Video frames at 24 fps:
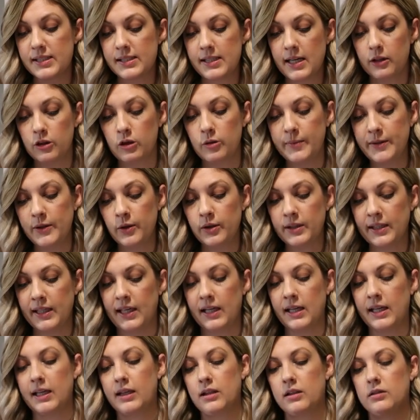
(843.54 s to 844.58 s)
Snuggle Me
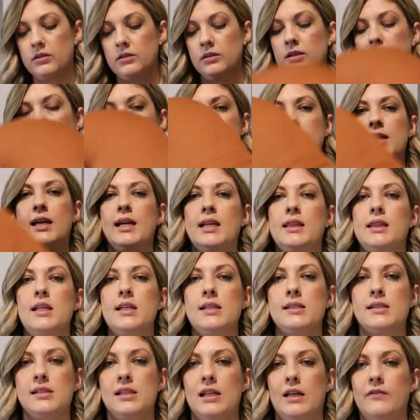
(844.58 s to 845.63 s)
Organic looks like
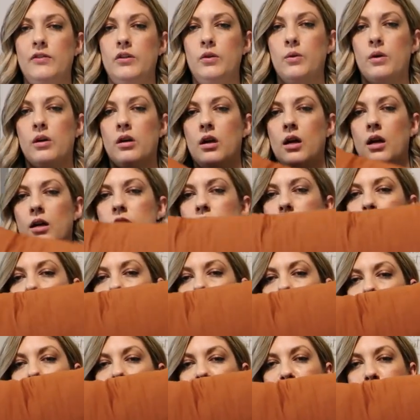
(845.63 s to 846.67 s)
this if you are not
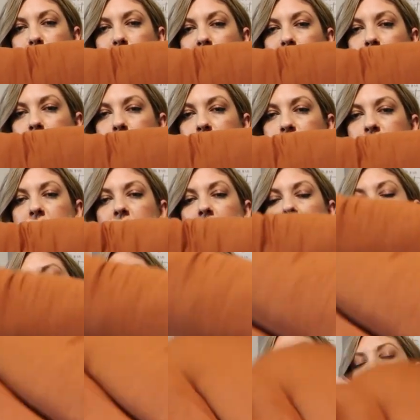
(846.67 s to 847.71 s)
totally familiar,
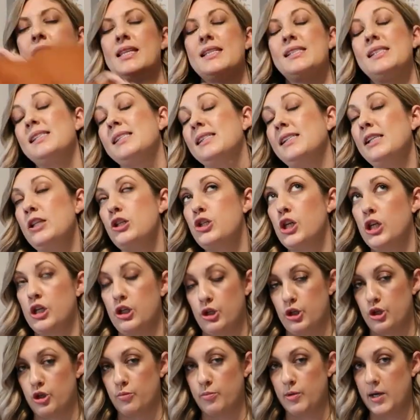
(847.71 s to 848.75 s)
and this is the
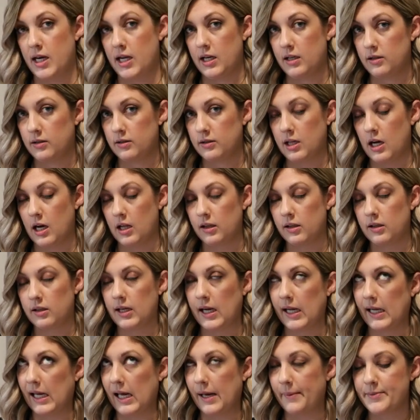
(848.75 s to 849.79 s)
gingerbread color,
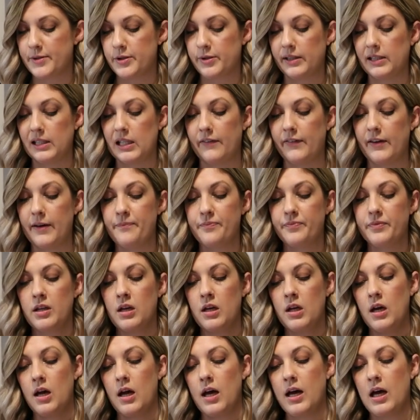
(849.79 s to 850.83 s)
and I absolutely love it.
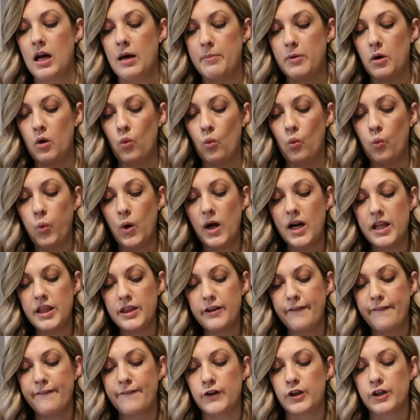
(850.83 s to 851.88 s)
One of
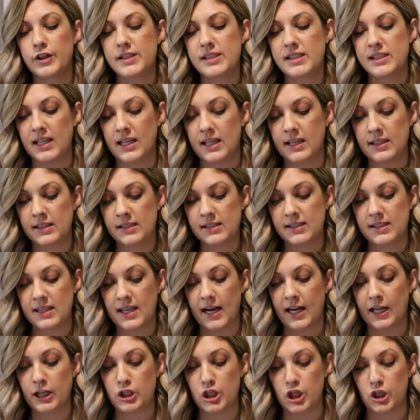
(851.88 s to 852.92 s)
the first things that
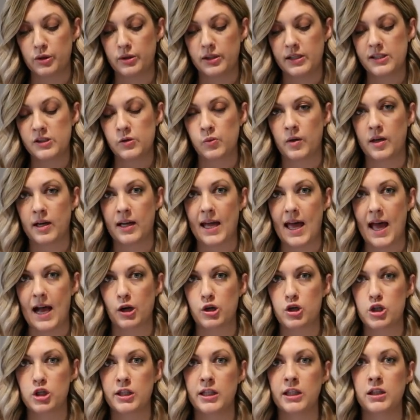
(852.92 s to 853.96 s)
I noticed when I
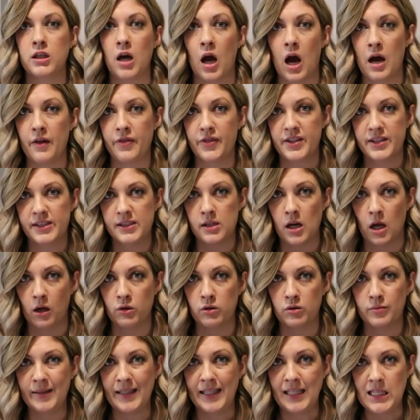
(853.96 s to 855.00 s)
actually got the
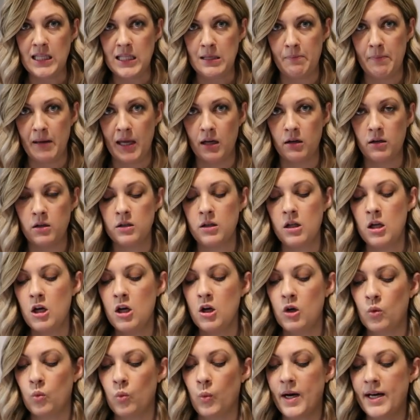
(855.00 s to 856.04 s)
Snuggle Me in the mail
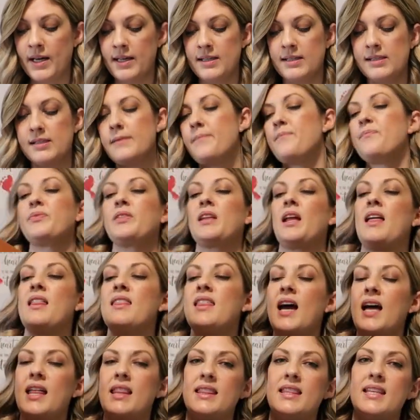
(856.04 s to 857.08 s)
was
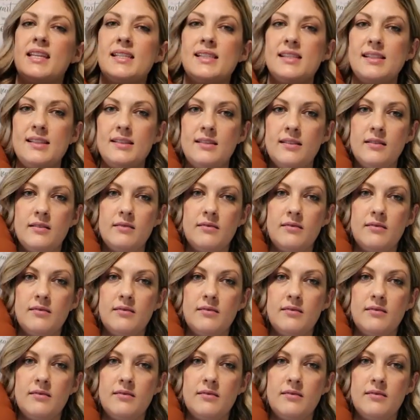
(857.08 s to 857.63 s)
that this